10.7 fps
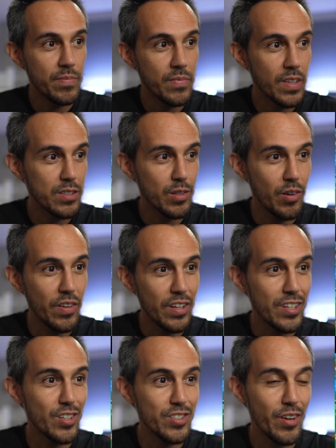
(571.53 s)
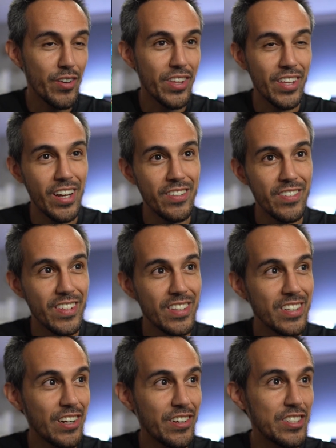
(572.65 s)
It's cool. It shows everything there.
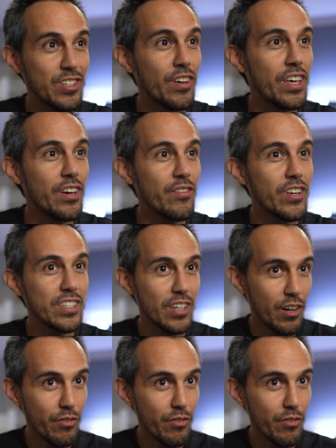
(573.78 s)
Kind of crazy. So if you guys aren't